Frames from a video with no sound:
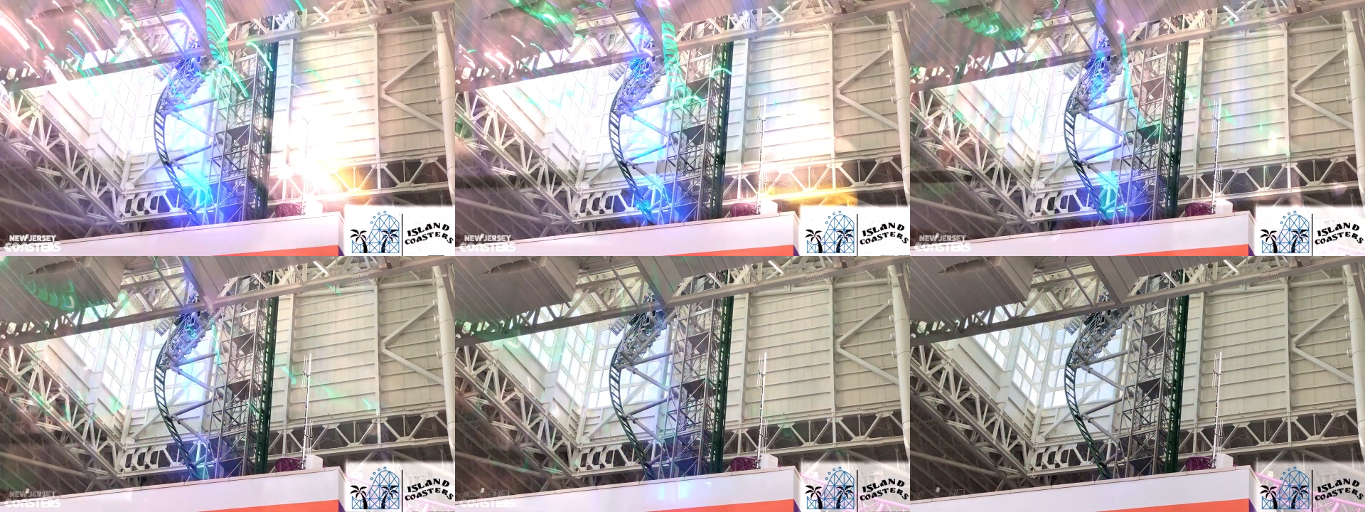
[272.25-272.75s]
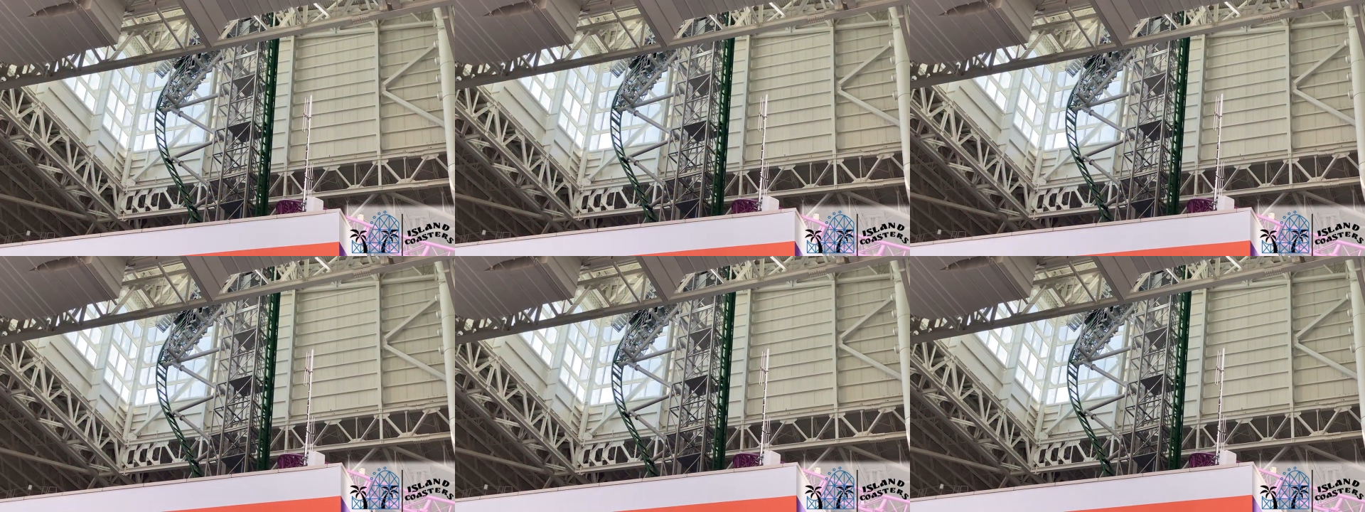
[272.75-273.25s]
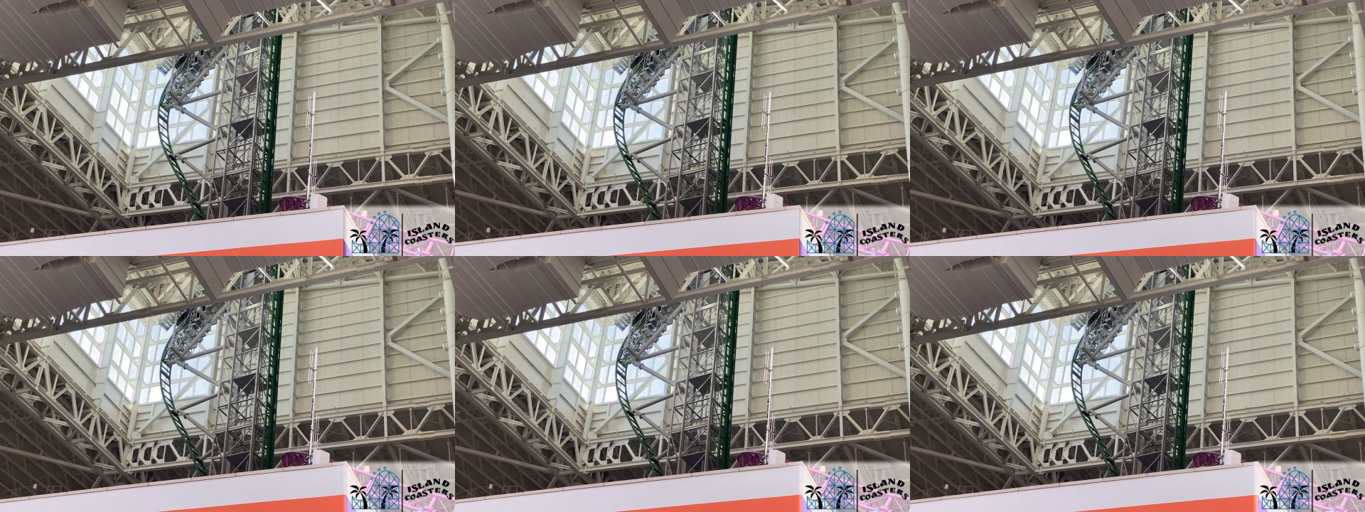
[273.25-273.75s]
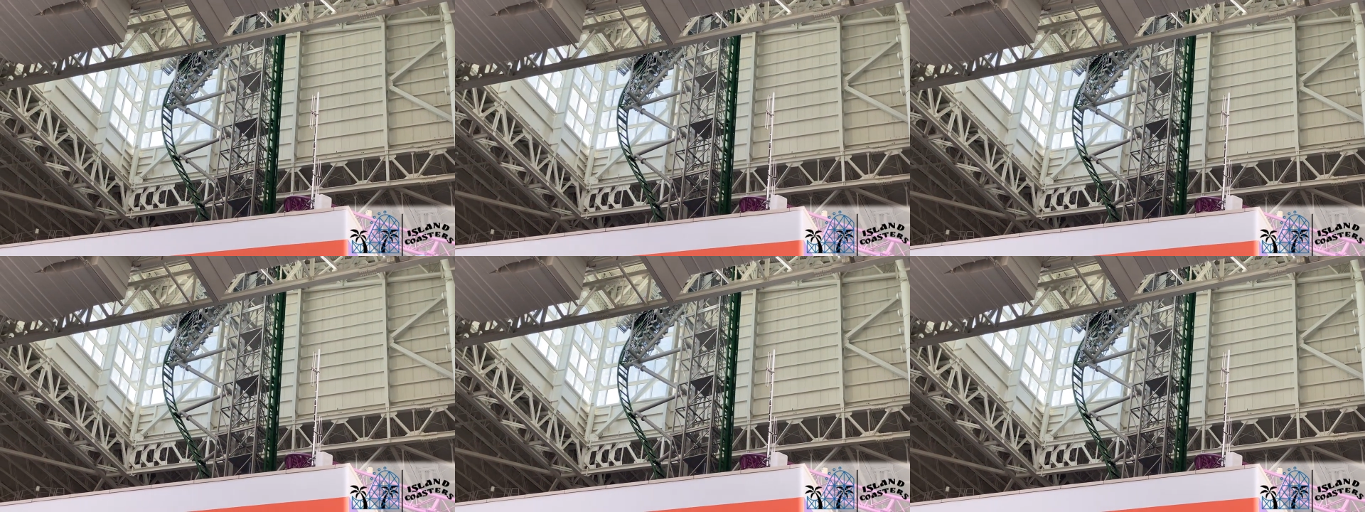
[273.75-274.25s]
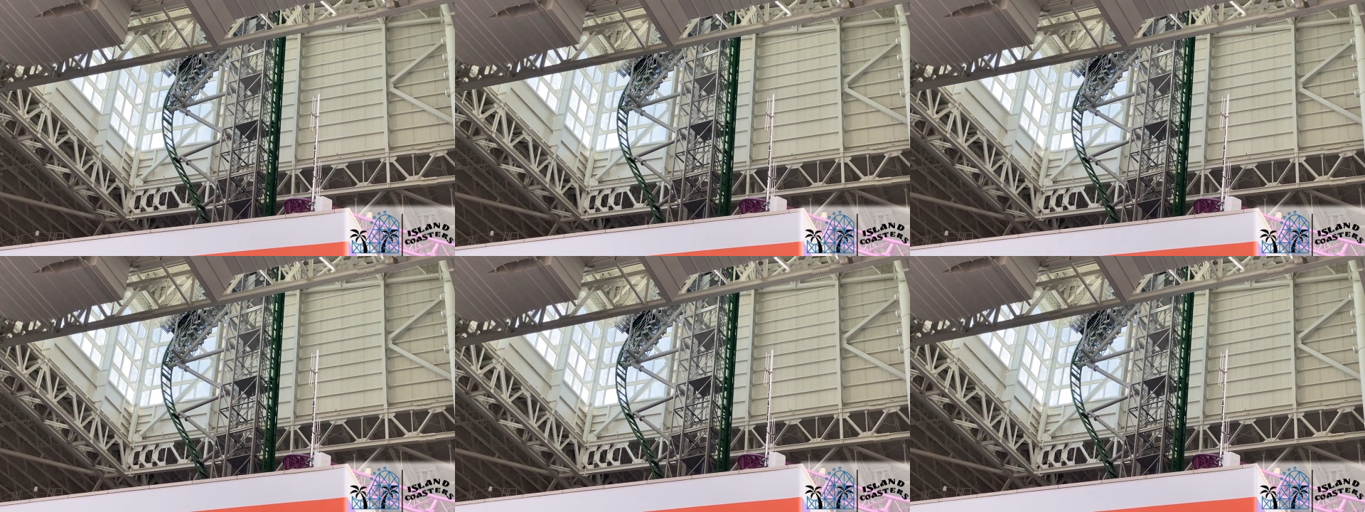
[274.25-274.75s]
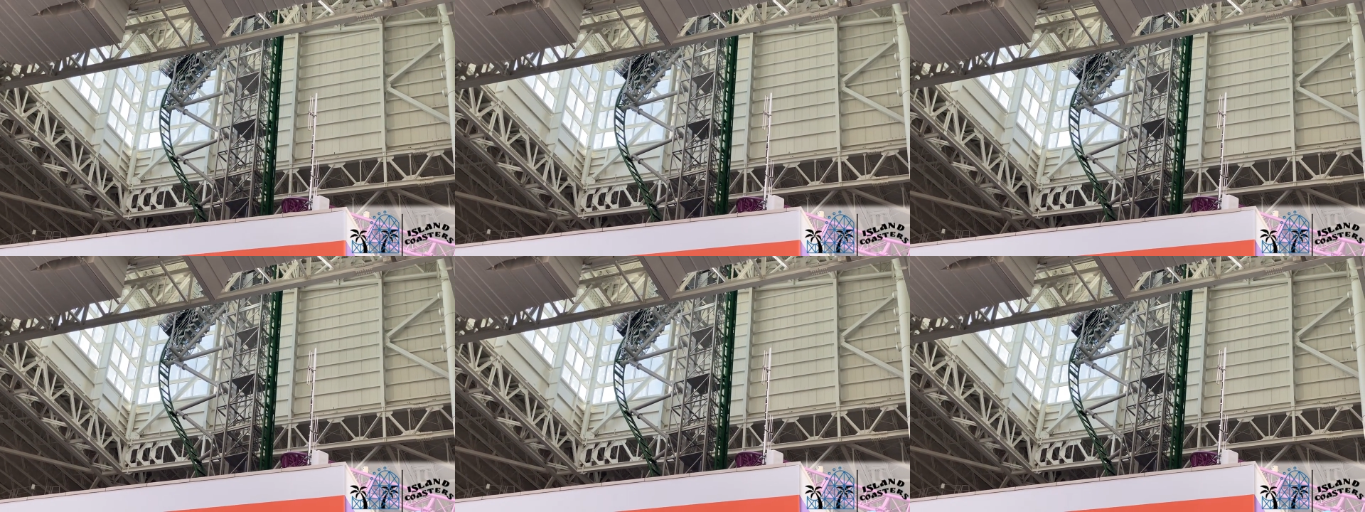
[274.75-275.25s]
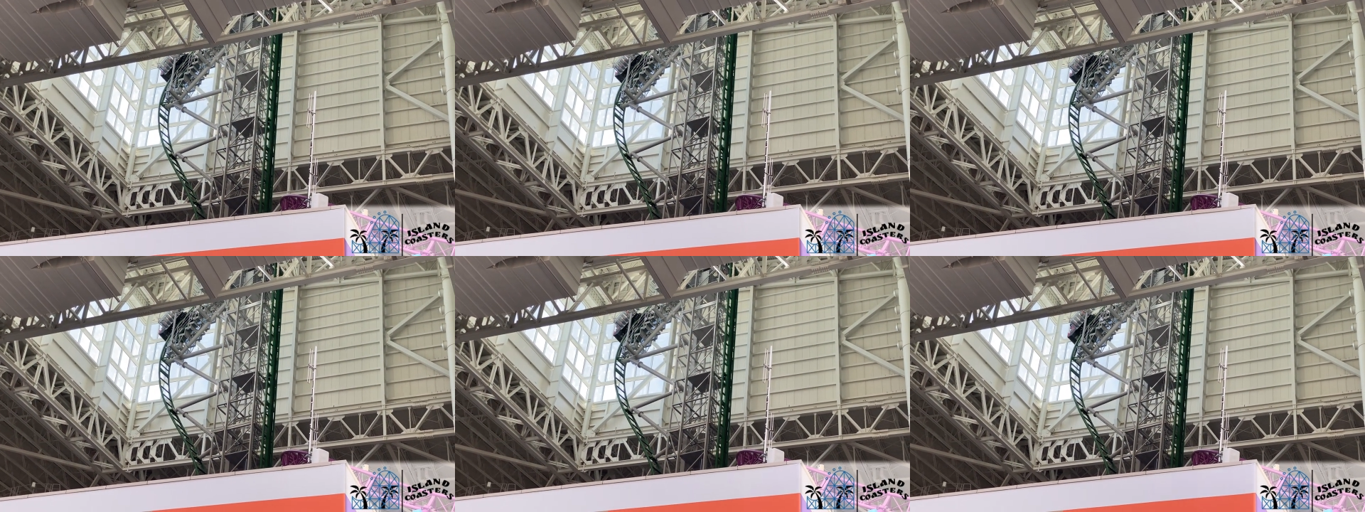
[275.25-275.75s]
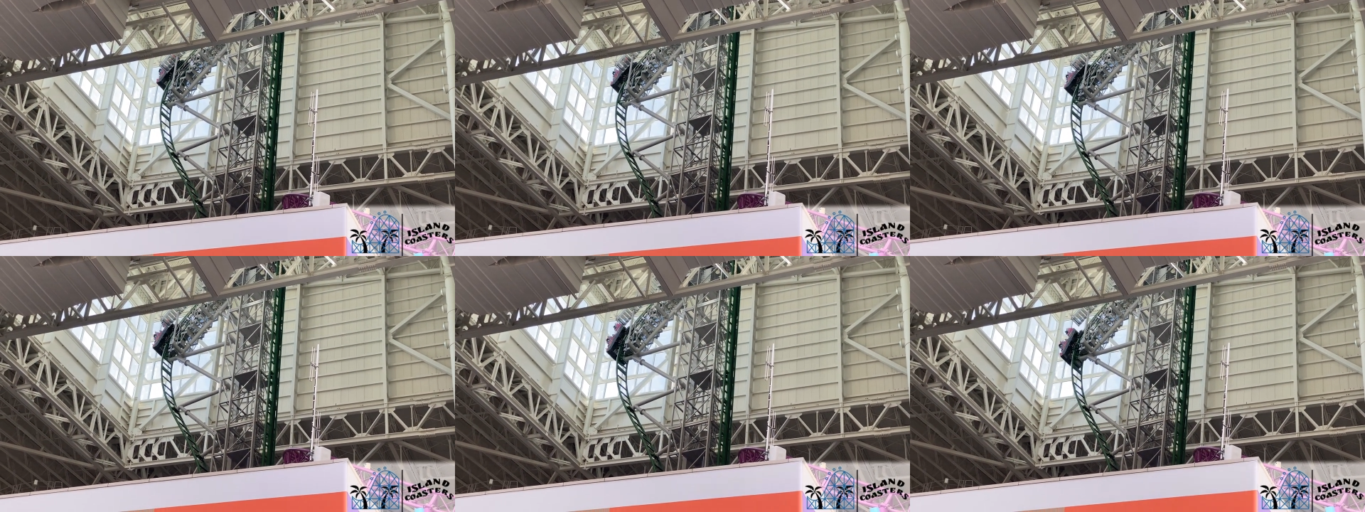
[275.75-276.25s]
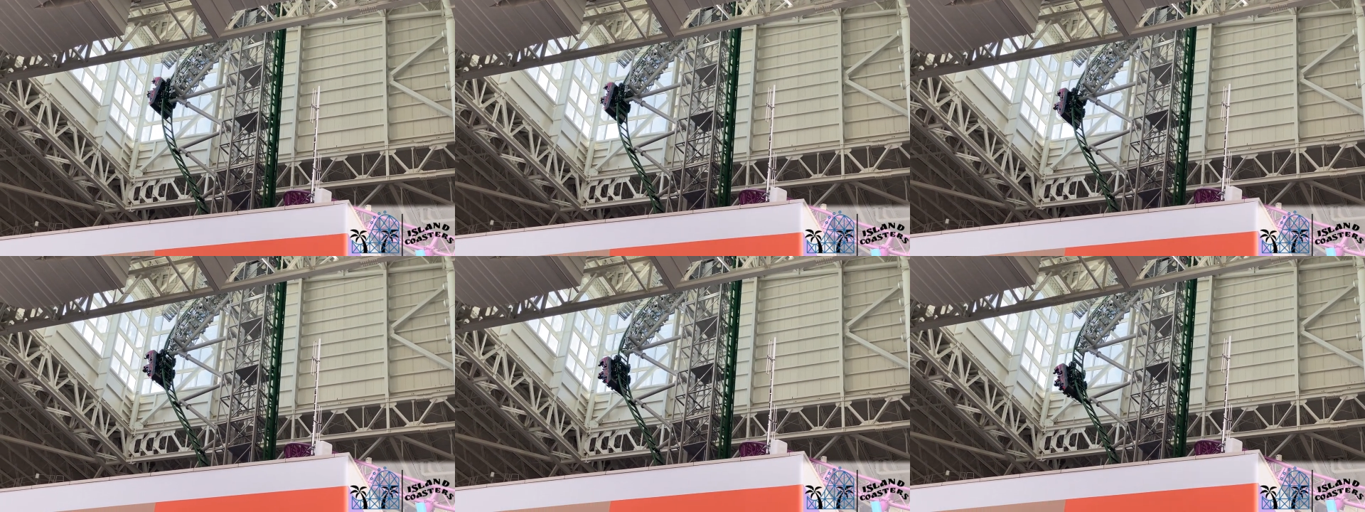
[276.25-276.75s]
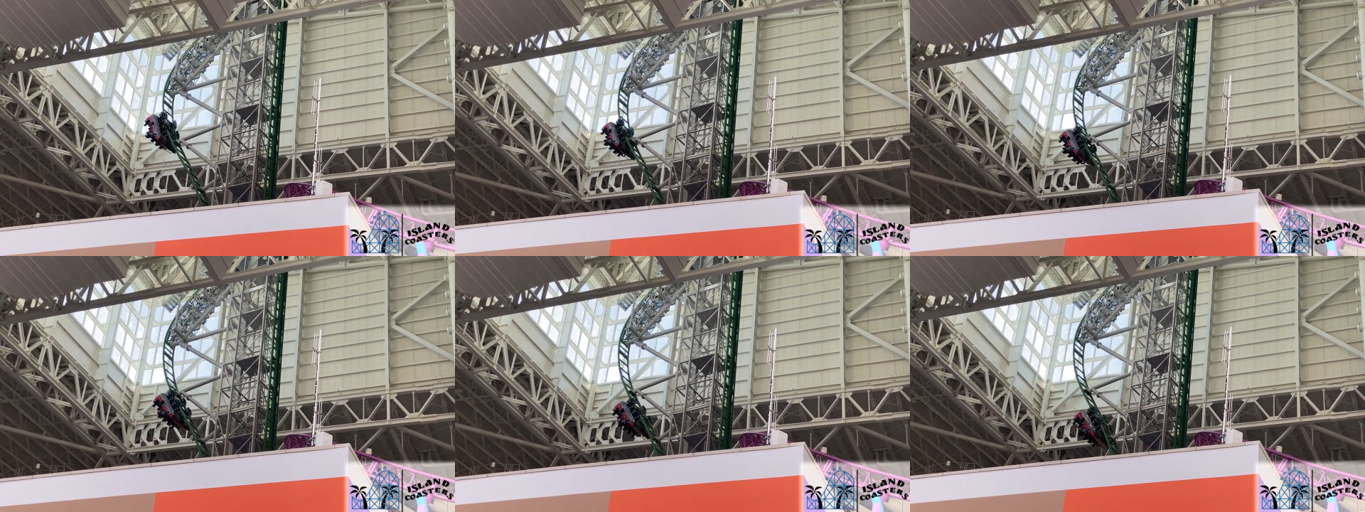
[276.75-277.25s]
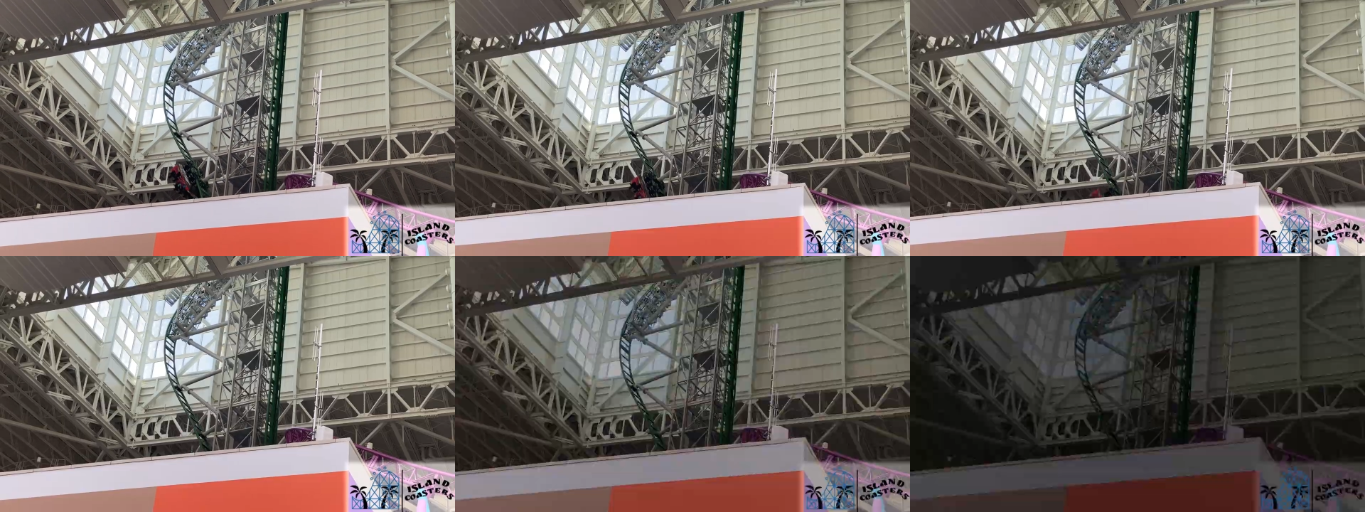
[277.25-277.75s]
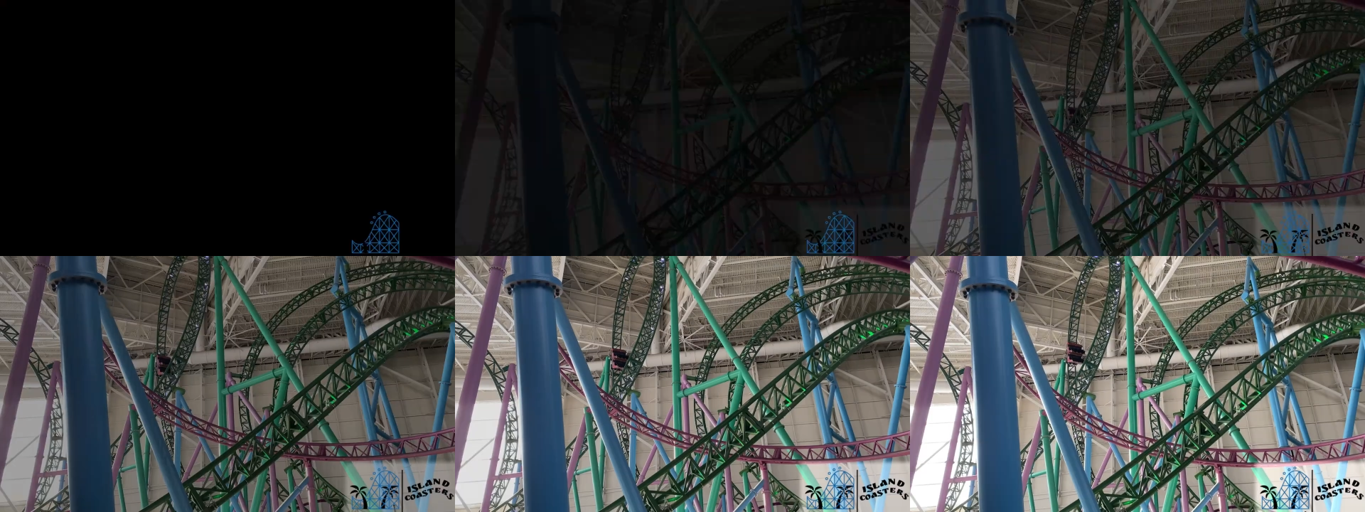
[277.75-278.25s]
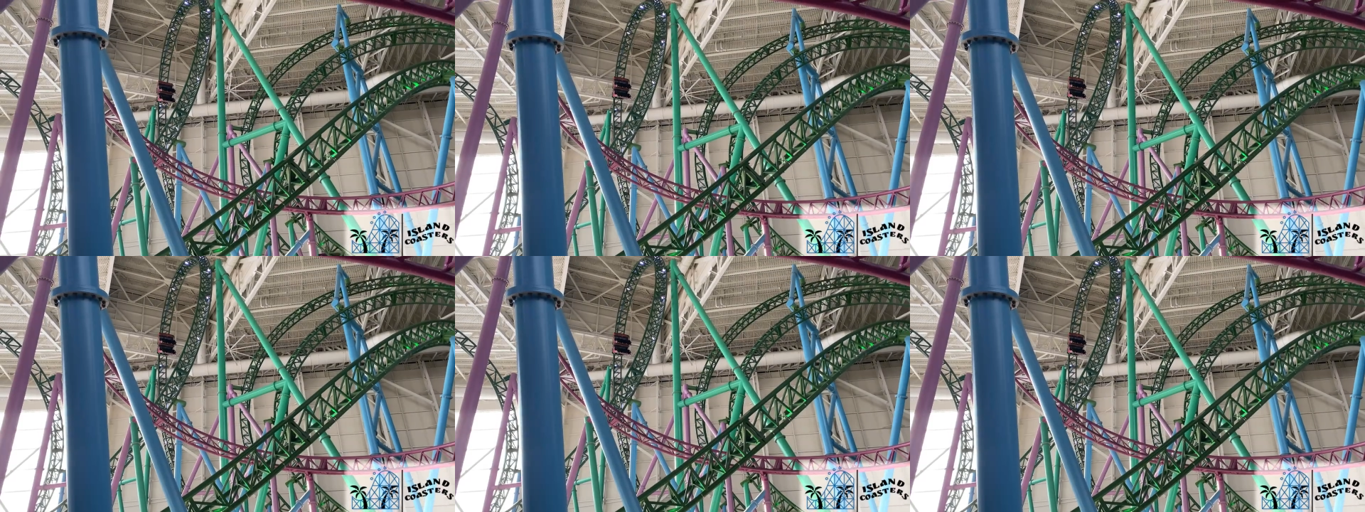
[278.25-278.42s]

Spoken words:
Nobody's mouth can be seen.